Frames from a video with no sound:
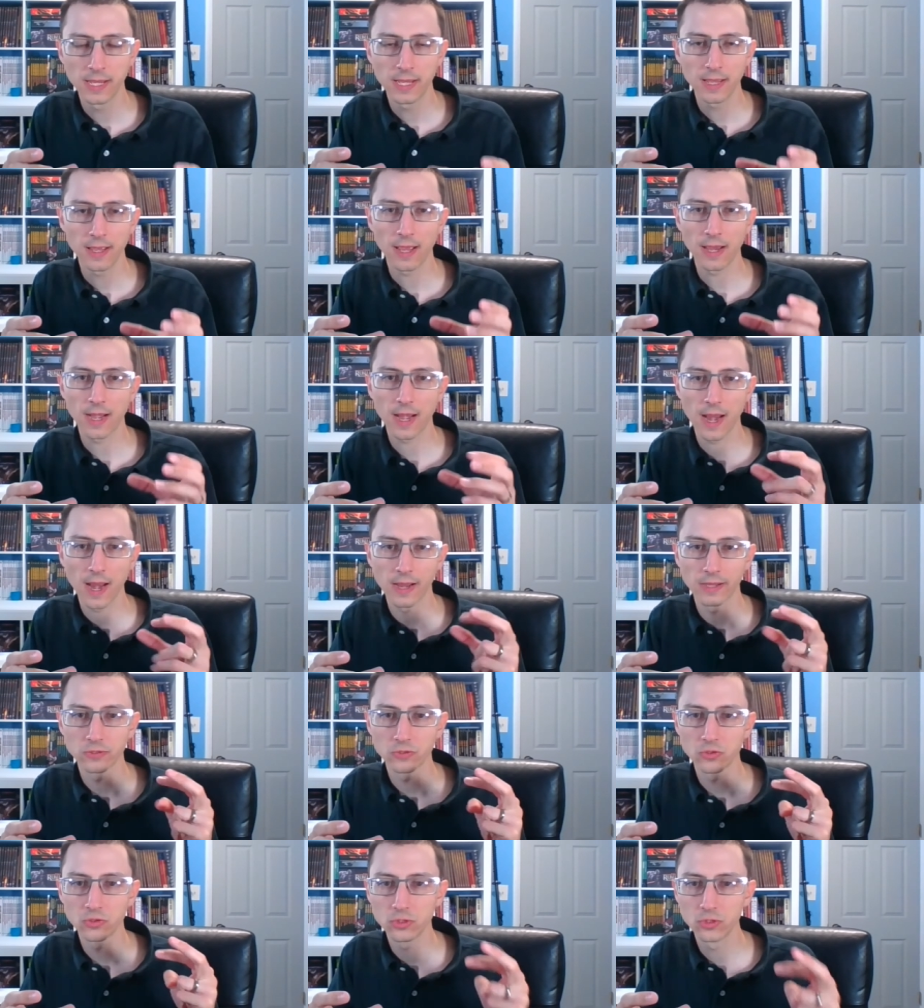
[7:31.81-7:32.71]
and it
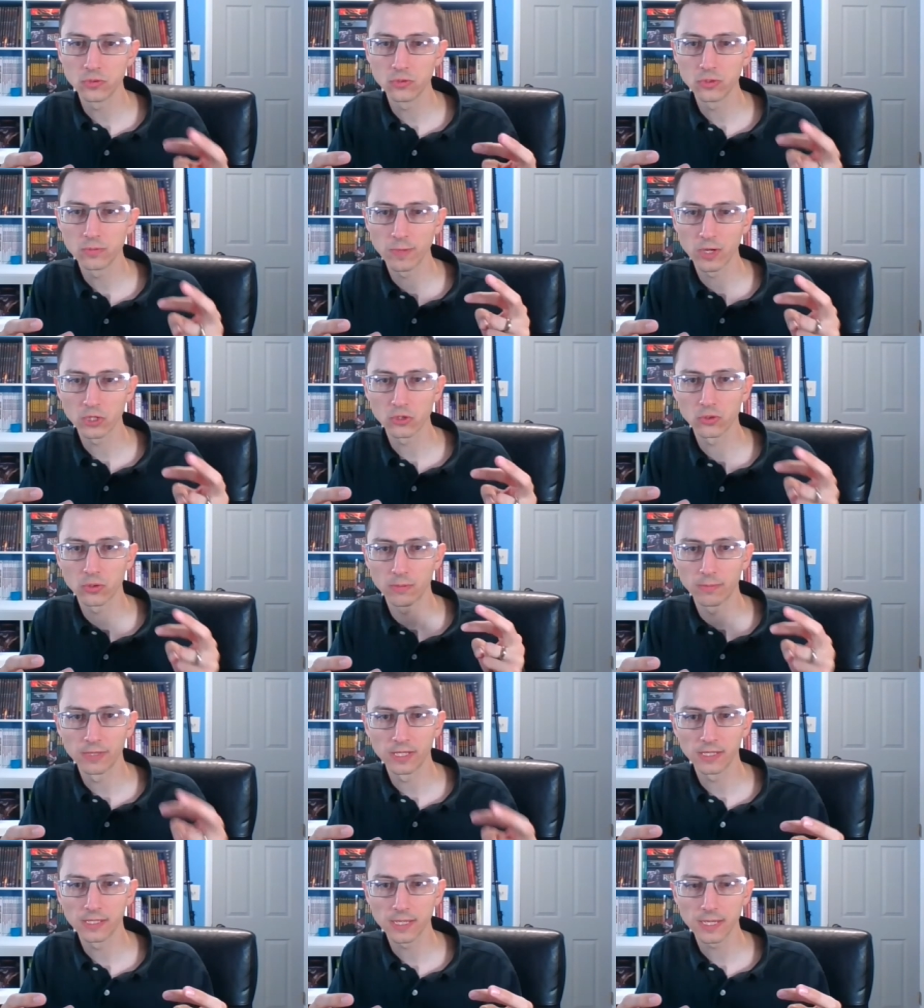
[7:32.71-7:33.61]
has 2 special
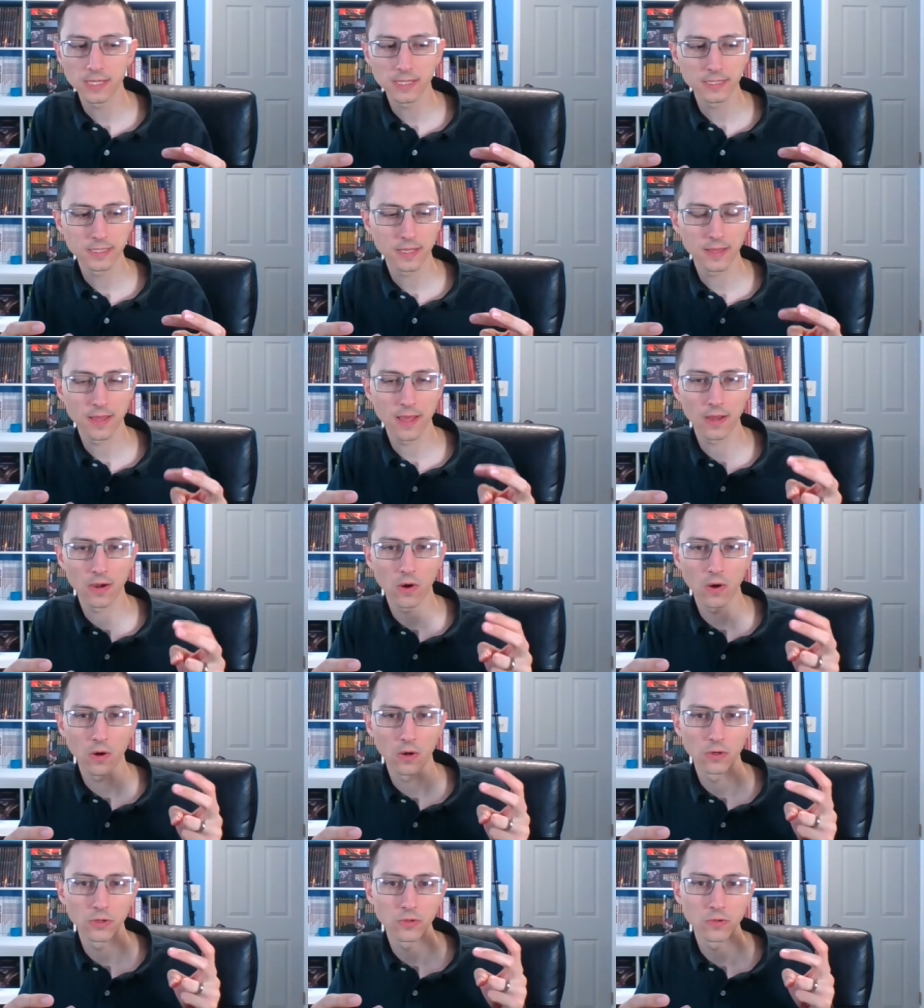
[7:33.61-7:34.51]
abilities that
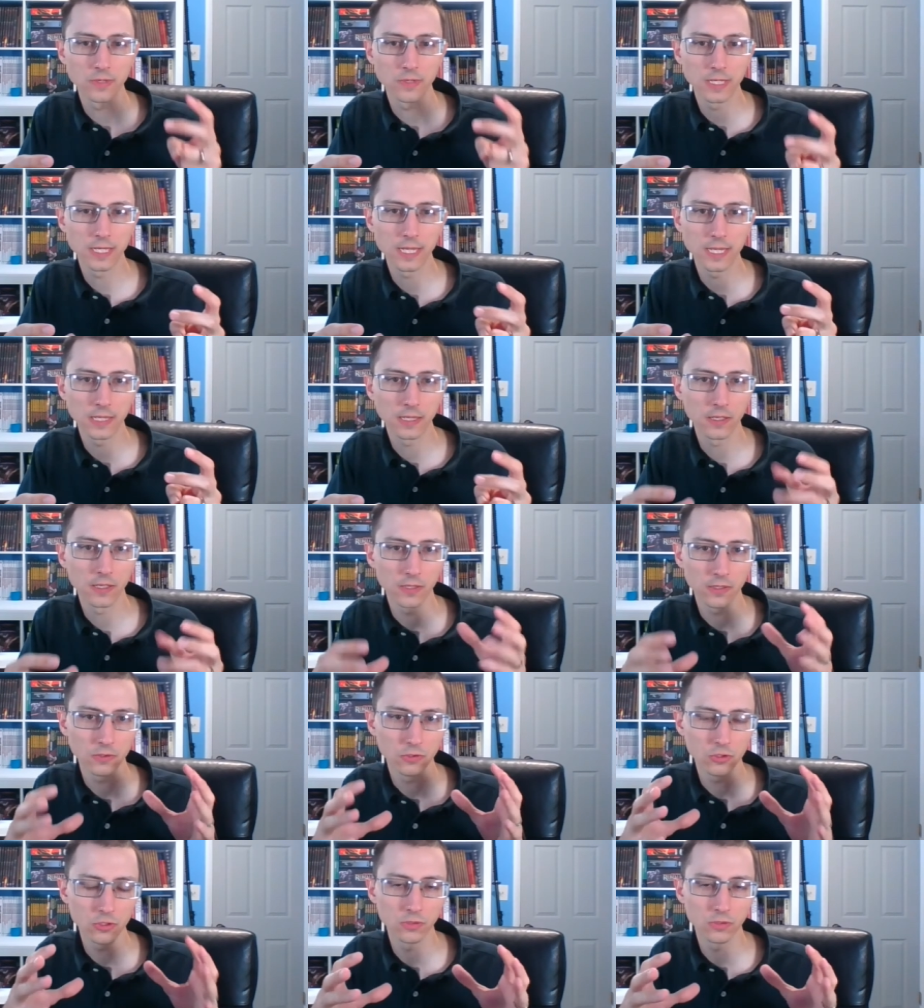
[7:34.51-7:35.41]
are unique
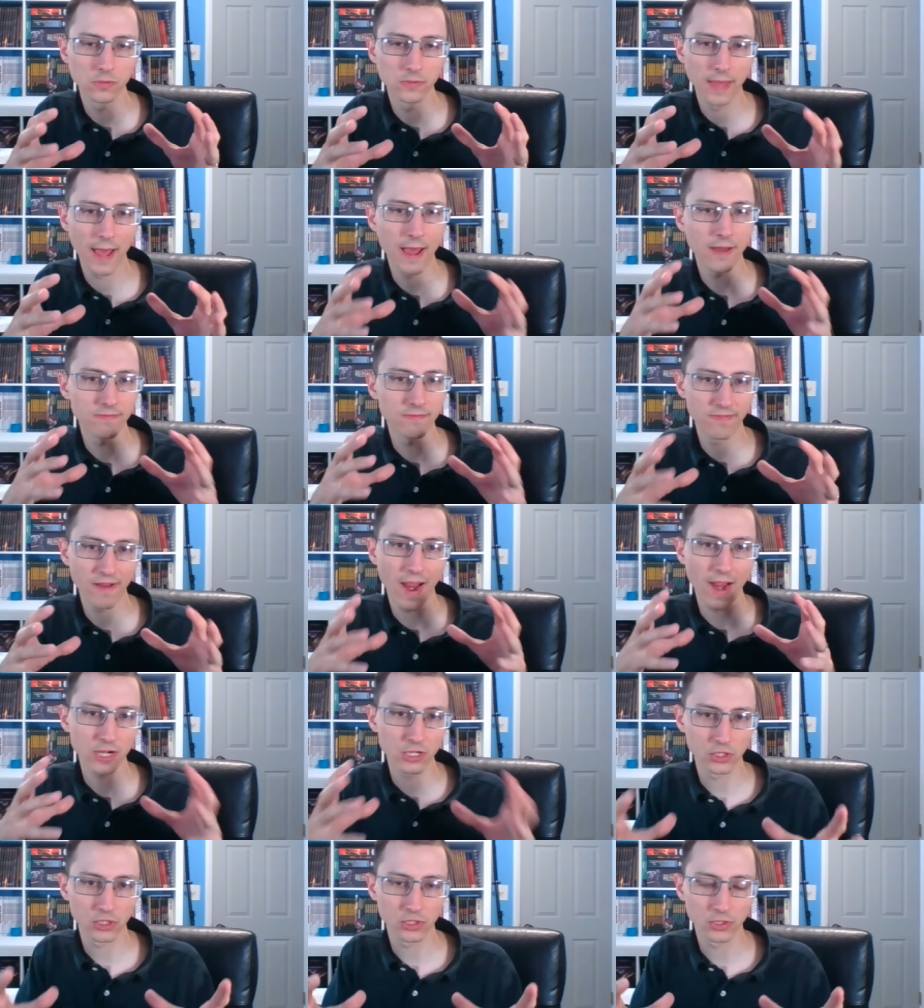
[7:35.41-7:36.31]
to that
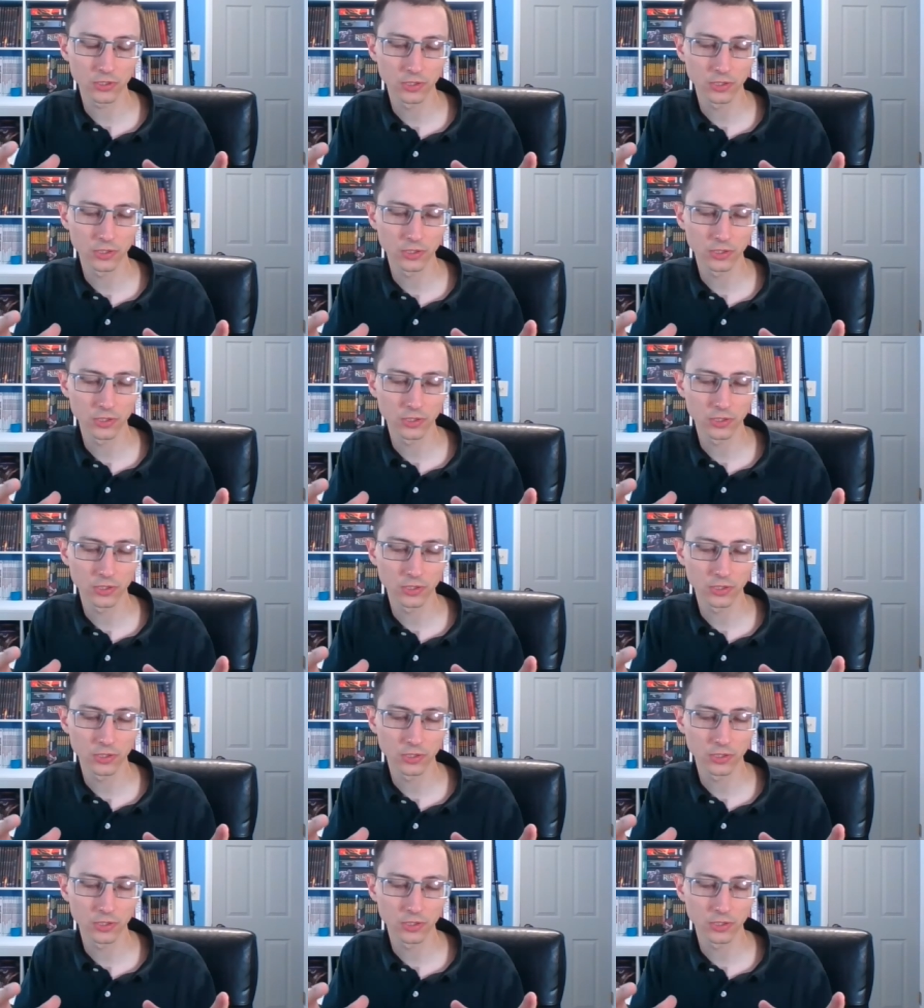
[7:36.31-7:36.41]
faction.